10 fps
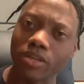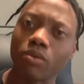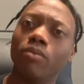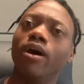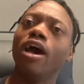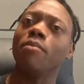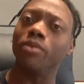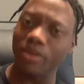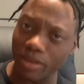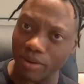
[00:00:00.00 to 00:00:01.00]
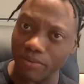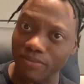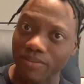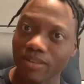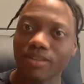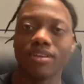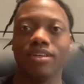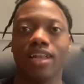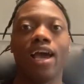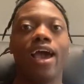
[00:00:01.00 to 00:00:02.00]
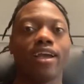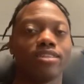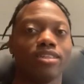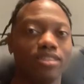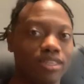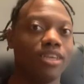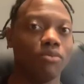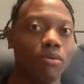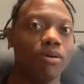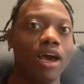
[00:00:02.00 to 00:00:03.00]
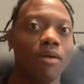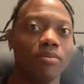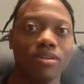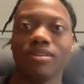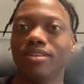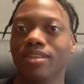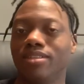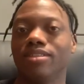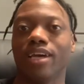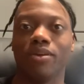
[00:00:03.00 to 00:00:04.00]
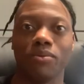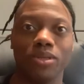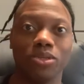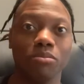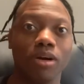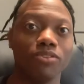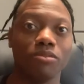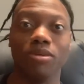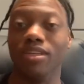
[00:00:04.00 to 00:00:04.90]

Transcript: This is like really too much for me, dog. I don't know. It's weird.